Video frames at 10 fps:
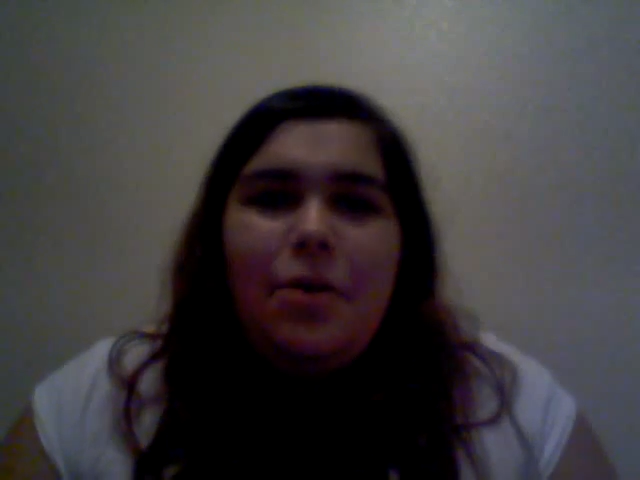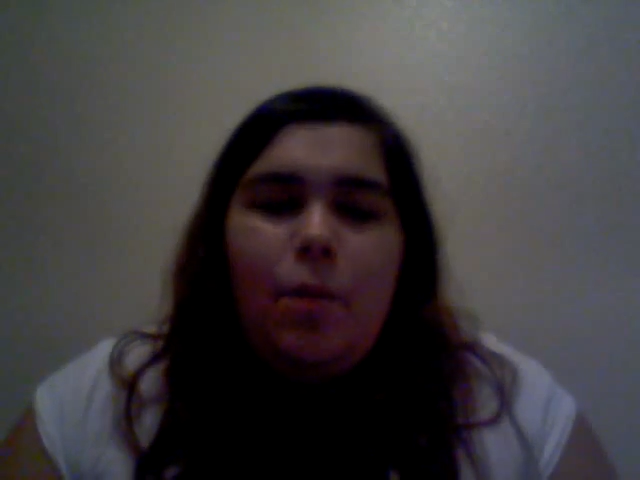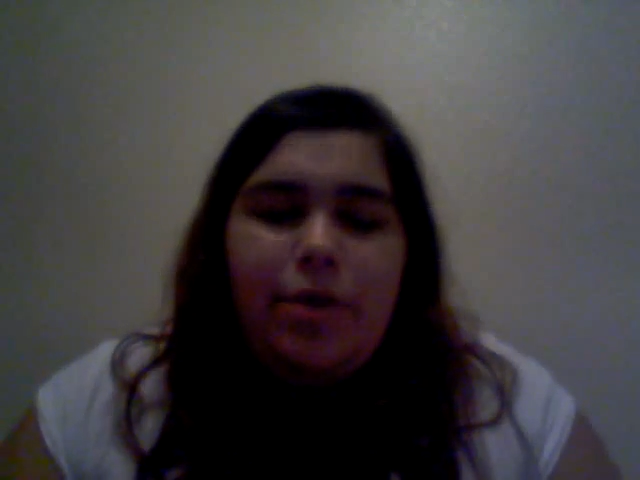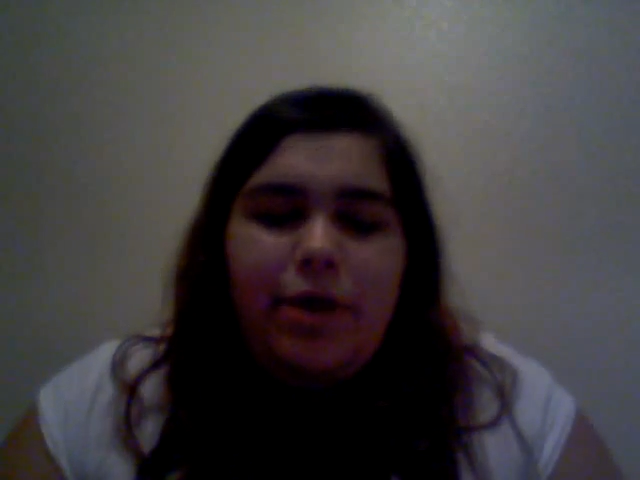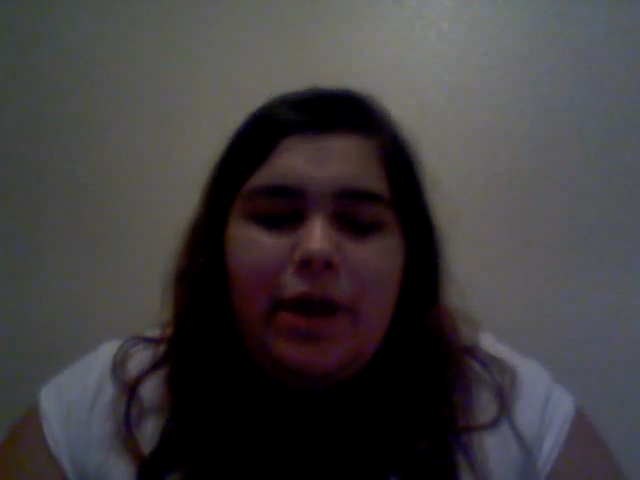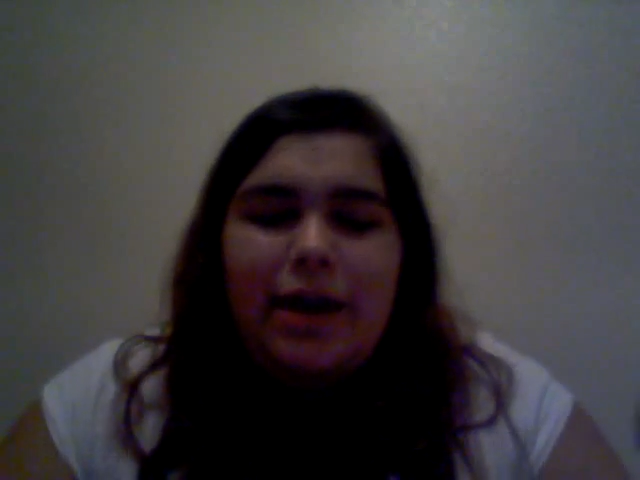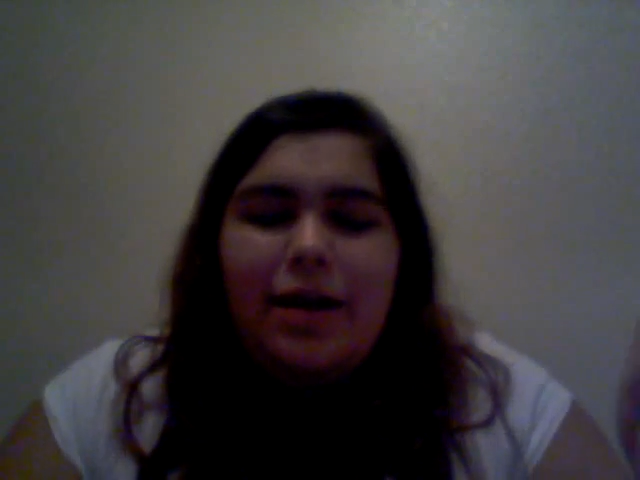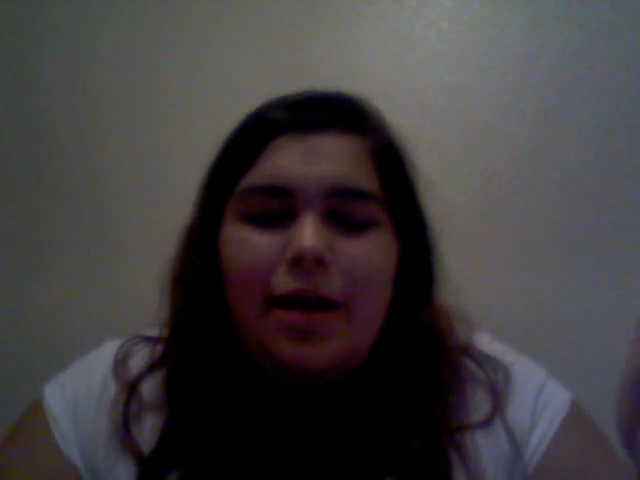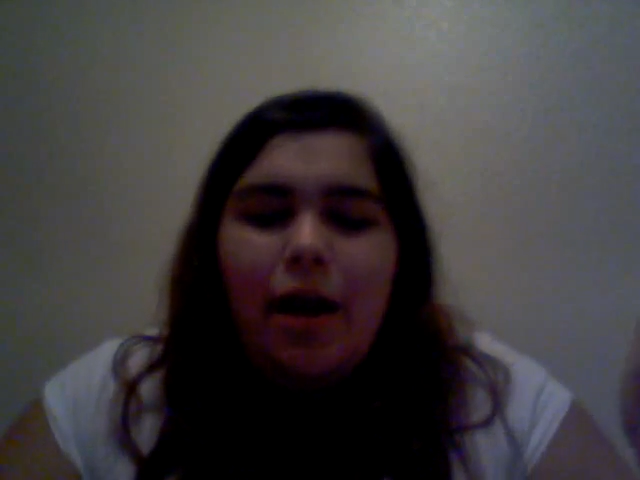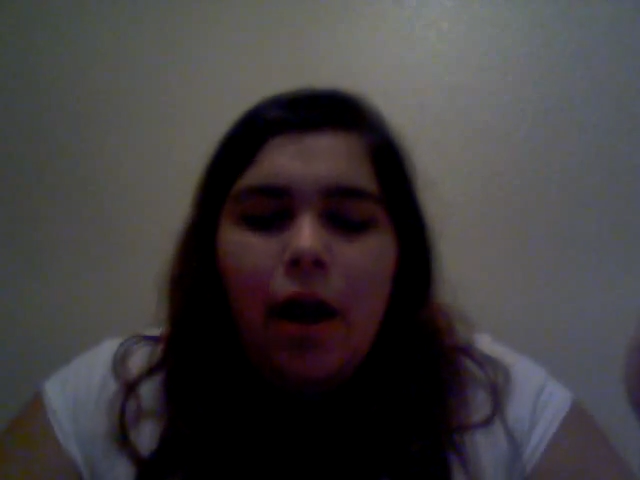
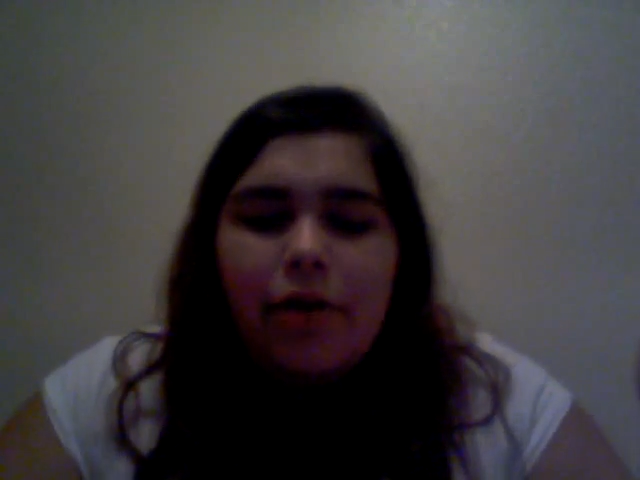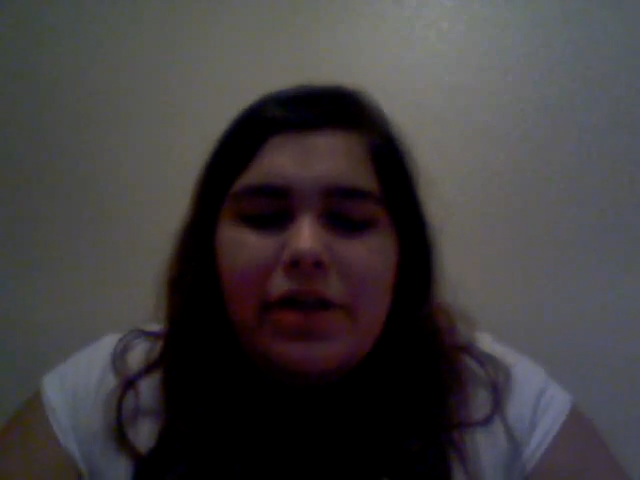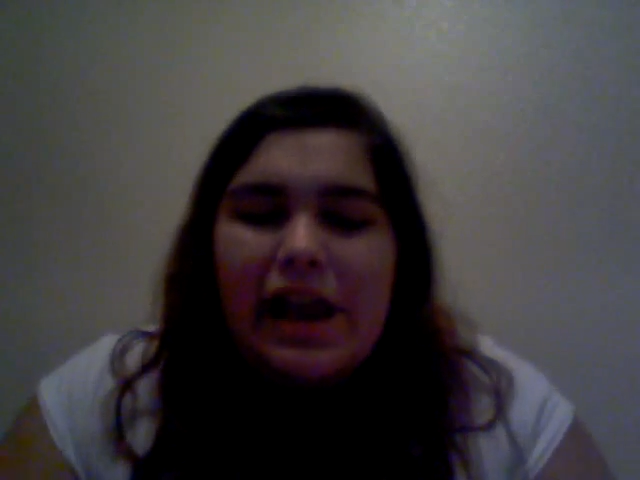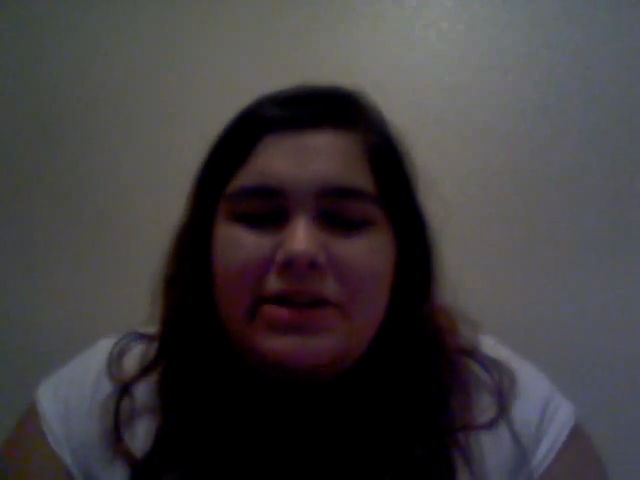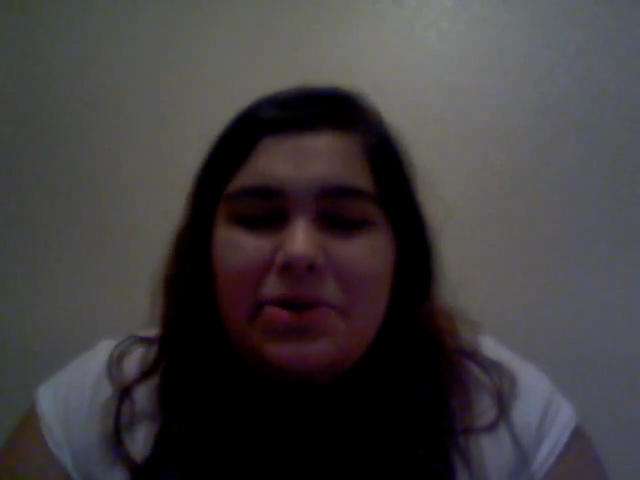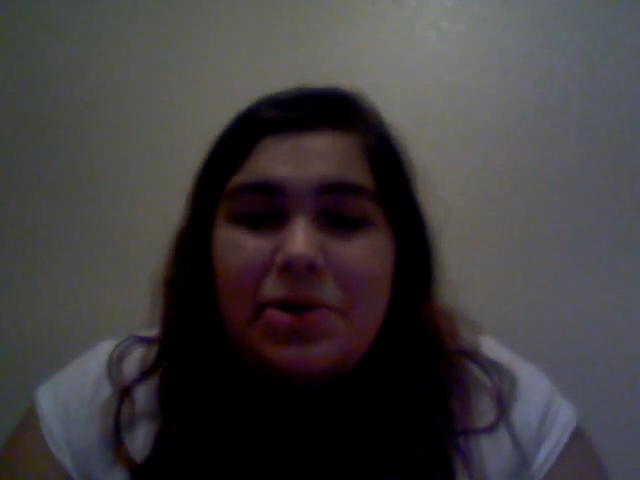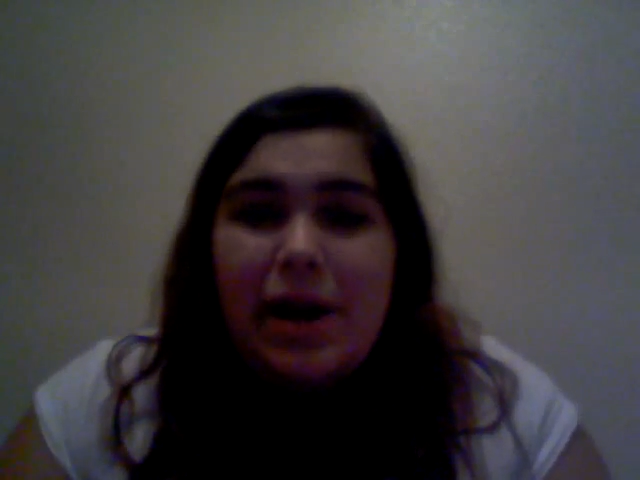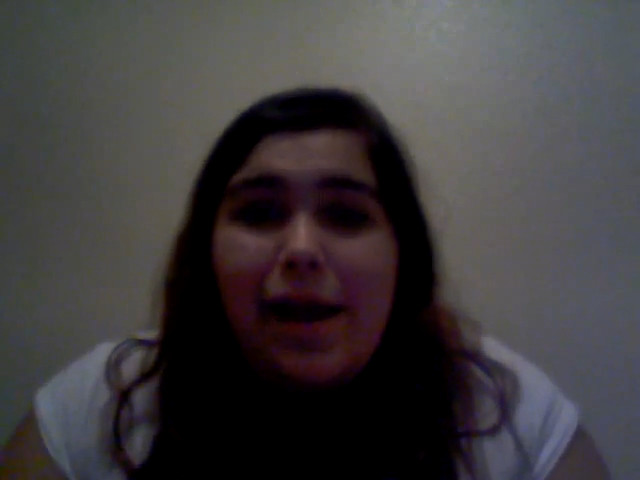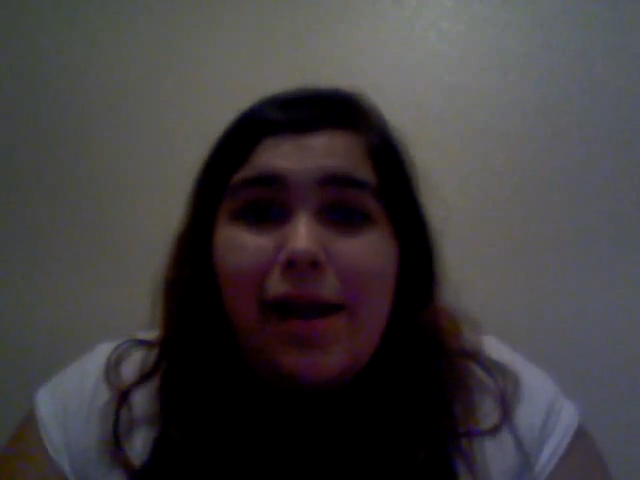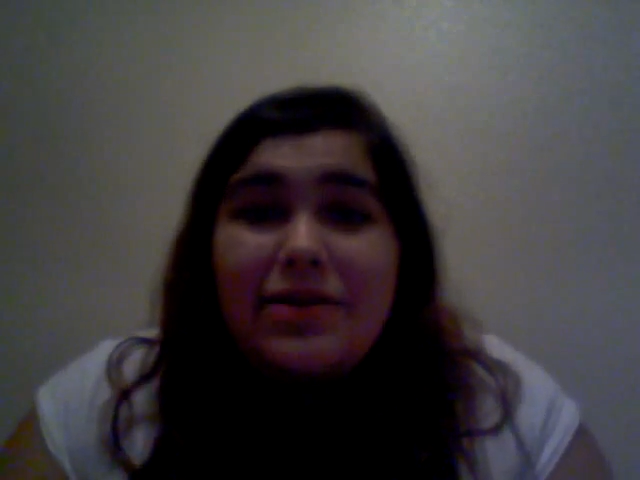within the
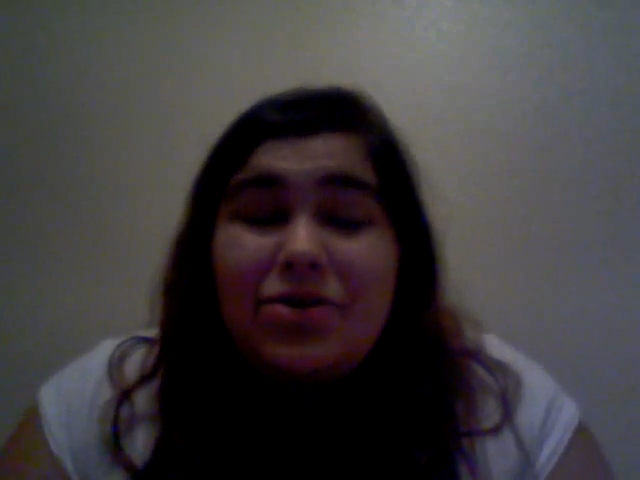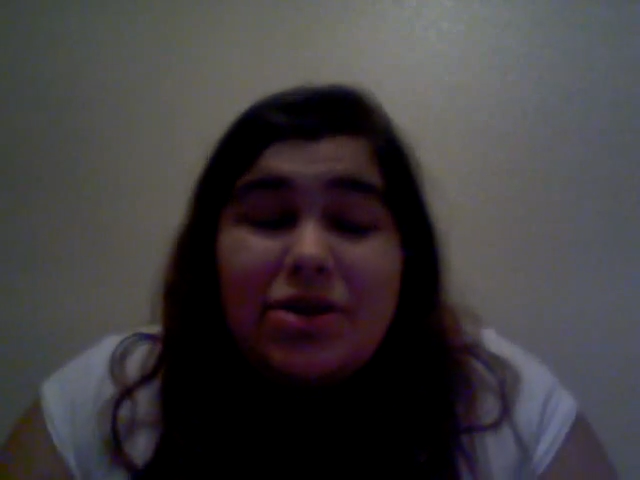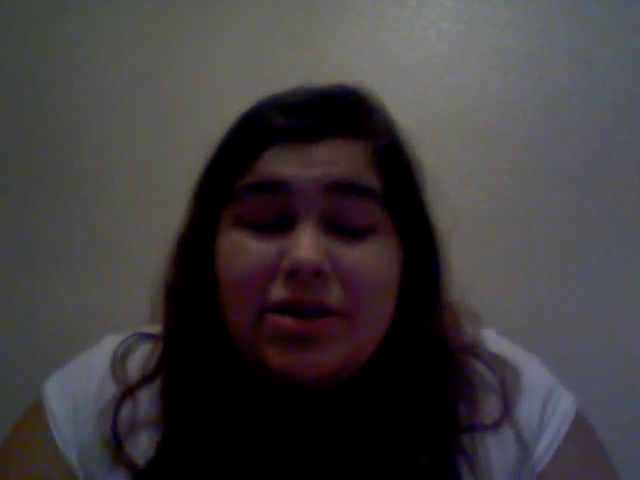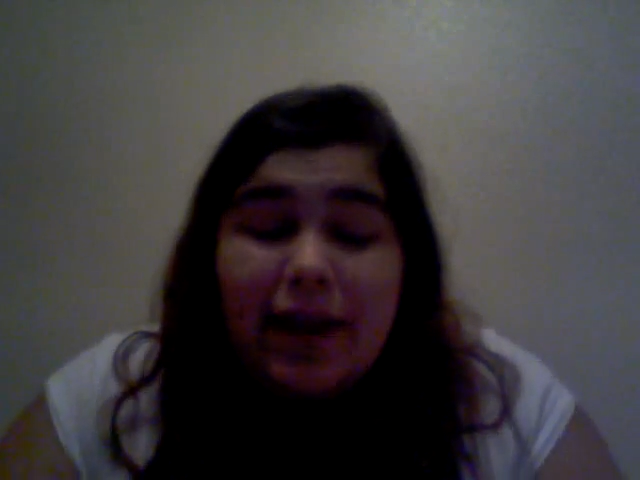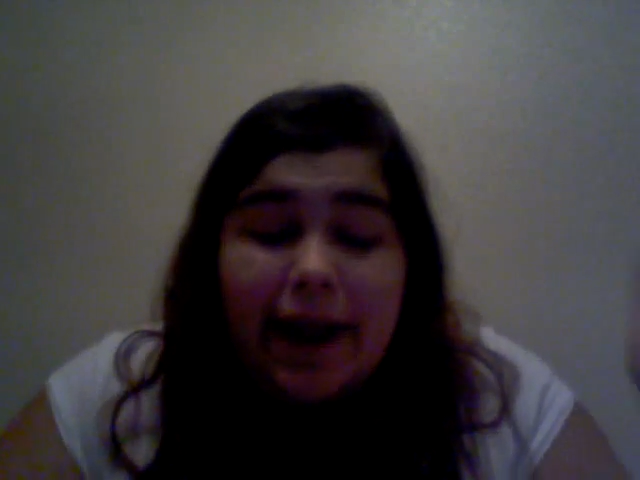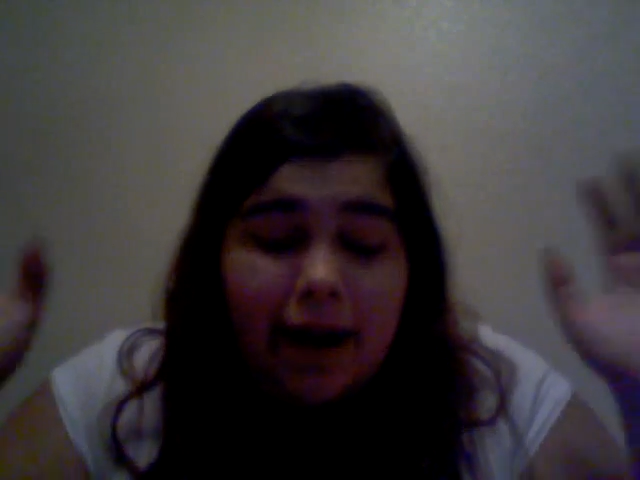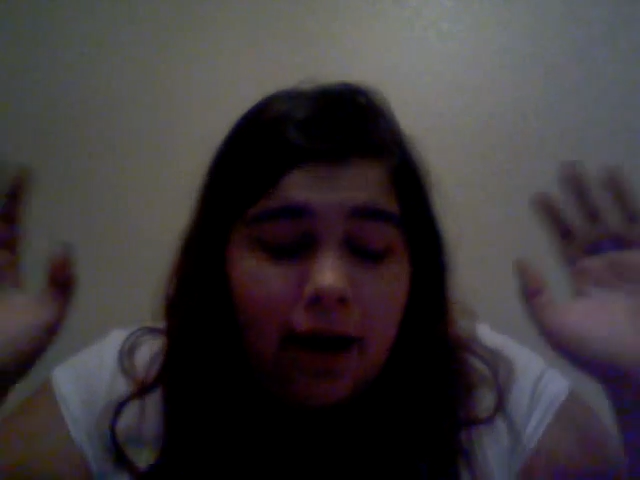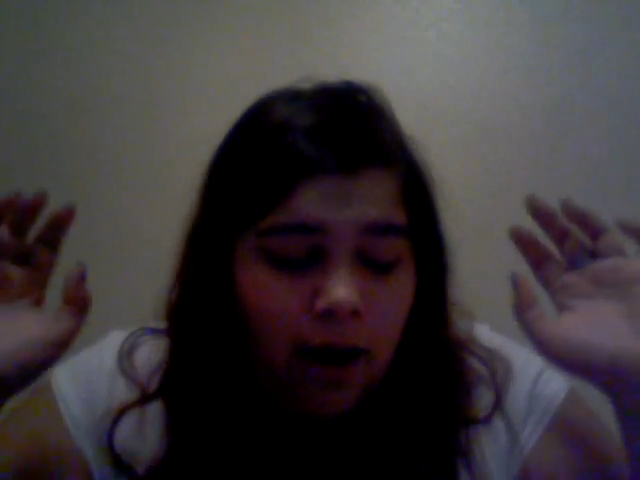internet. It's just like,